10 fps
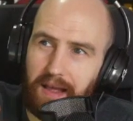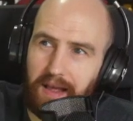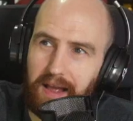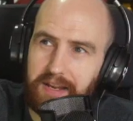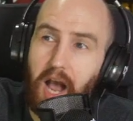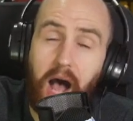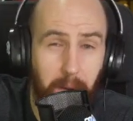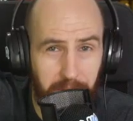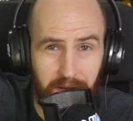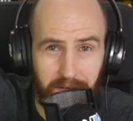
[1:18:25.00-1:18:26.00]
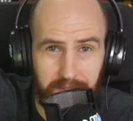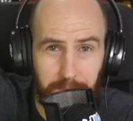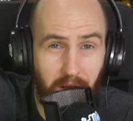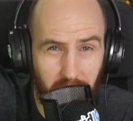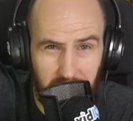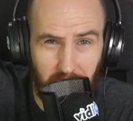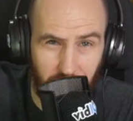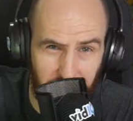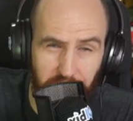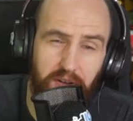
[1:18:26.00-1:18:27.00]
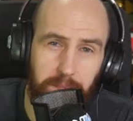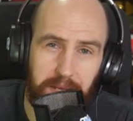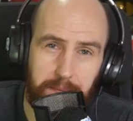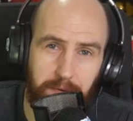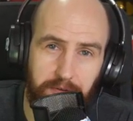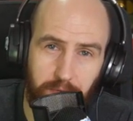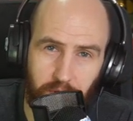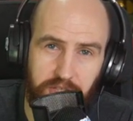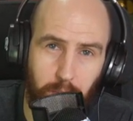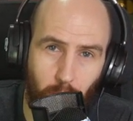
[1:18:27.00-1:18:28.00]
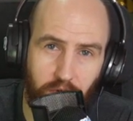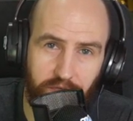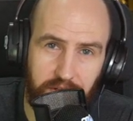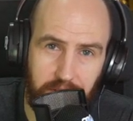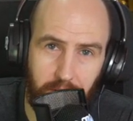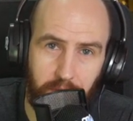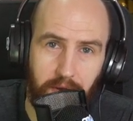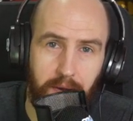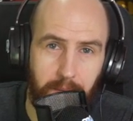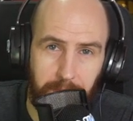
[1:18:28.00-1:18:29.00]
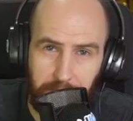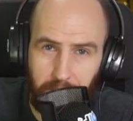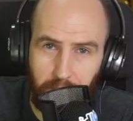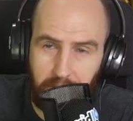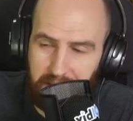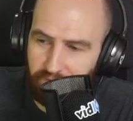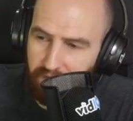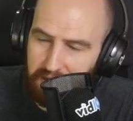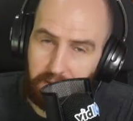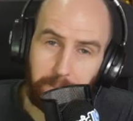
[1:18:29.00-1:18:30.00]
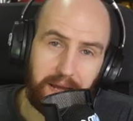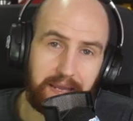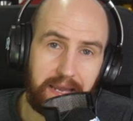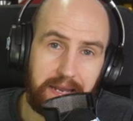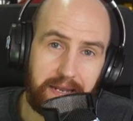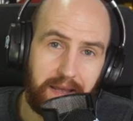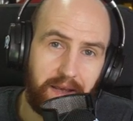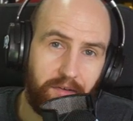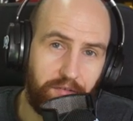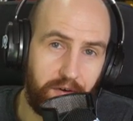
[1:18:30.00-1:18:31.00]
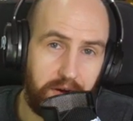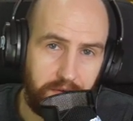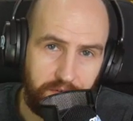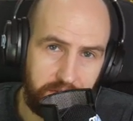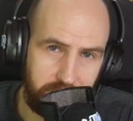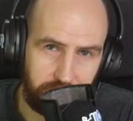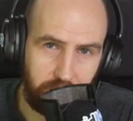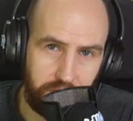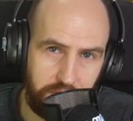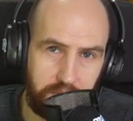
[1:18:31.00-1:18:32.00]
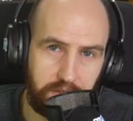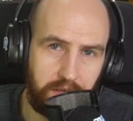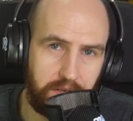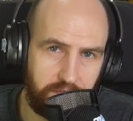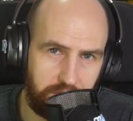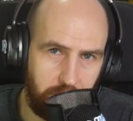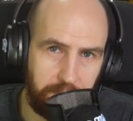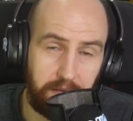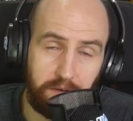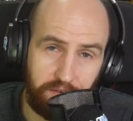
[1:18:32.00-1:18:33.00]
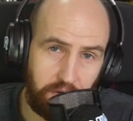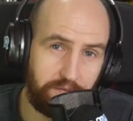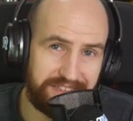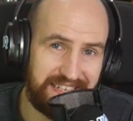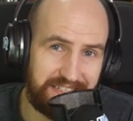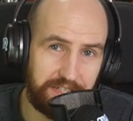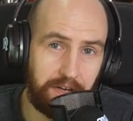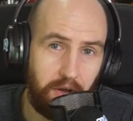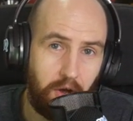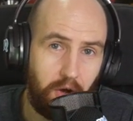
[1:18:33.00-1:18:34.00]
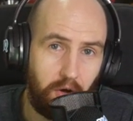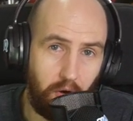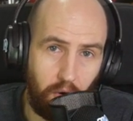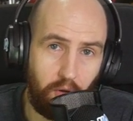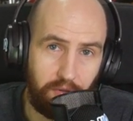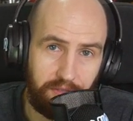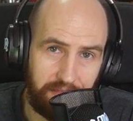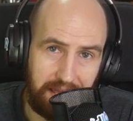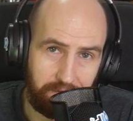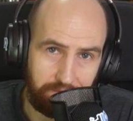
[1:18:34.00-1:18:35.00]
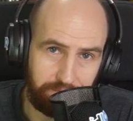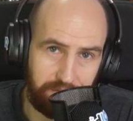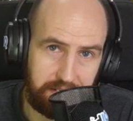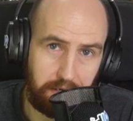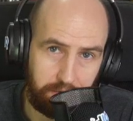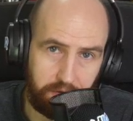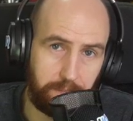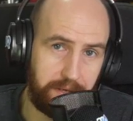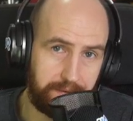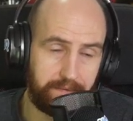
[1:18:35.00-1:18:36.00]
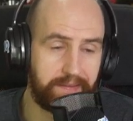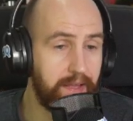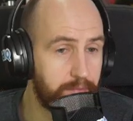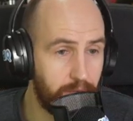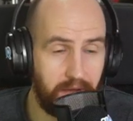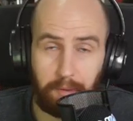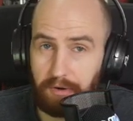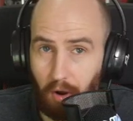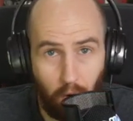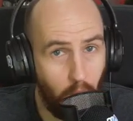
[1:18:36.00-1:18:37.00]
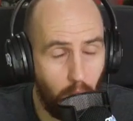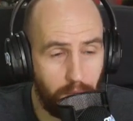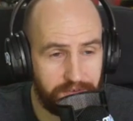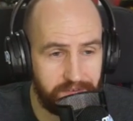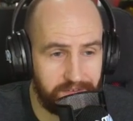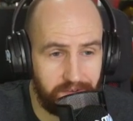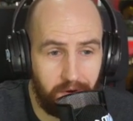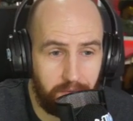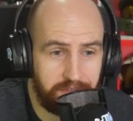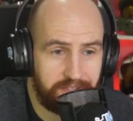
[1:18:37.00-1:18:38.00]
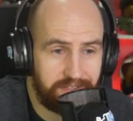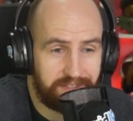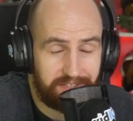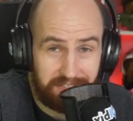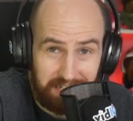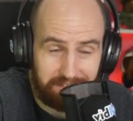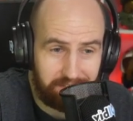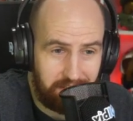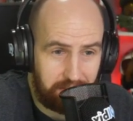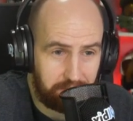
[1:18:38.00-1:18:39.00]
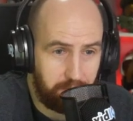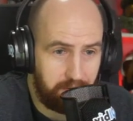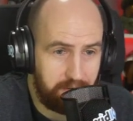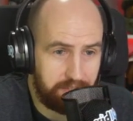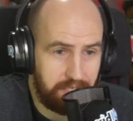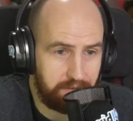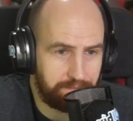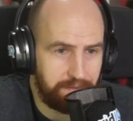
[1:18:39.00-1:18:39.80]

a car park parking lot full of people to watch that one video. Maybe you want to invite them back in for another discussion, another topic, another conversation on that video topic. And that's what I would always always suggest as a smaller channel.